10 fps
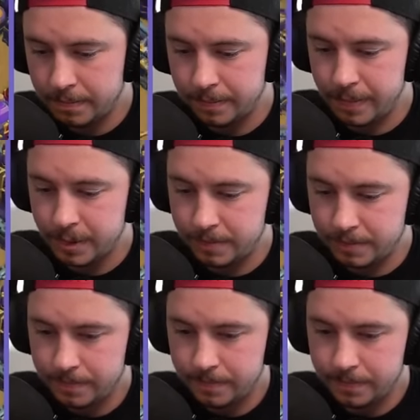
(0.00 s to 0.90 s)
Boom.
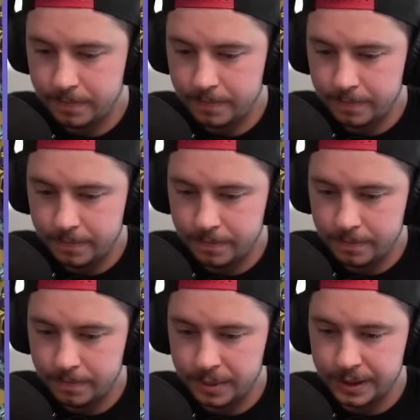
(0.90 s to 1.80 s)

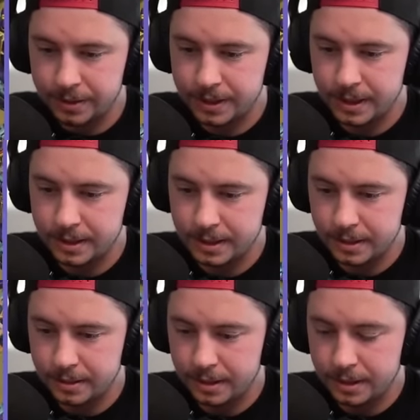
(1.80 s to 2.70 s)
Please no Teslas
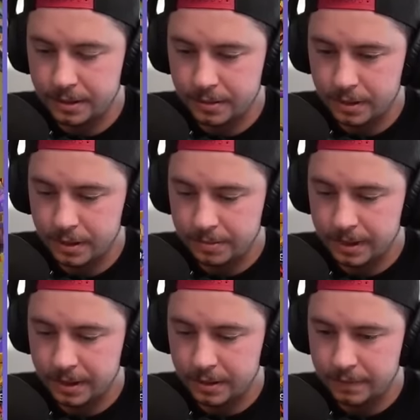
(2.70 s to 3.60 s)
there. Thank you. Hurry up, get
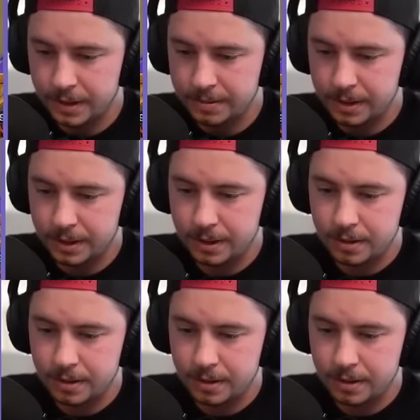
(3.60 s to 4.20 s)
the air defense, please.